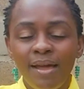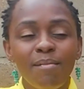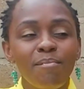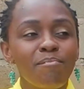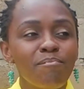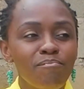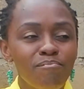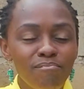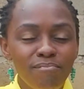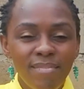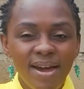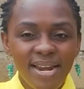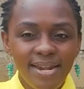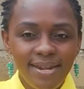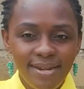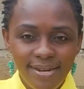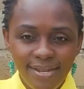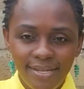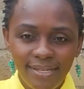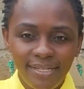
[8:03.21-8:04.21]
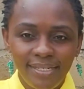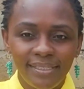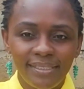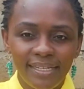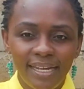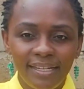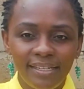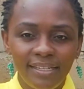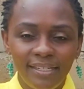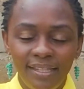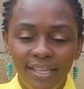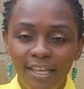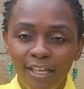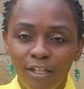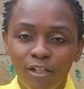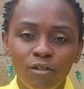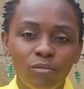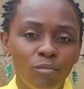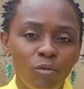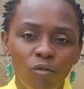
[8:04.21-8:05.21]
Money is at the
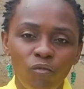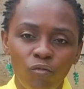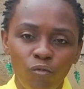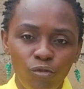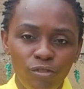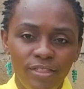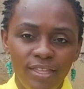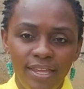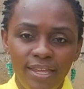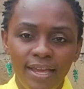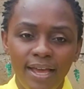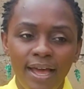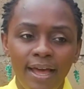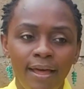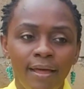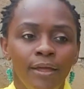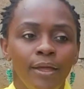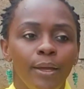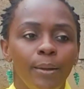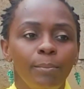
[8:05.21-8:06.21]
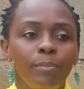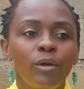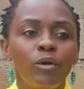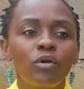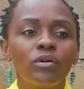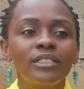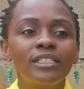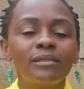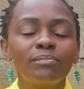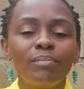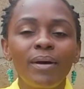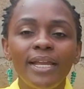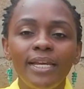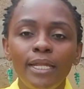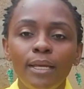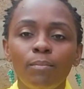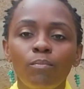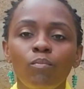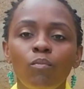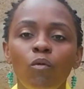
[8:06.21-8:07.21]
helm of who they are because money
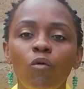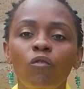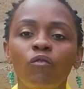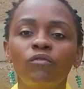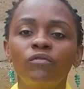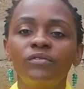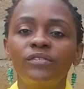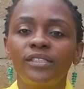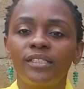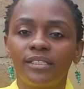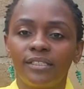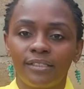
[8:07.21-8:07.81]
moves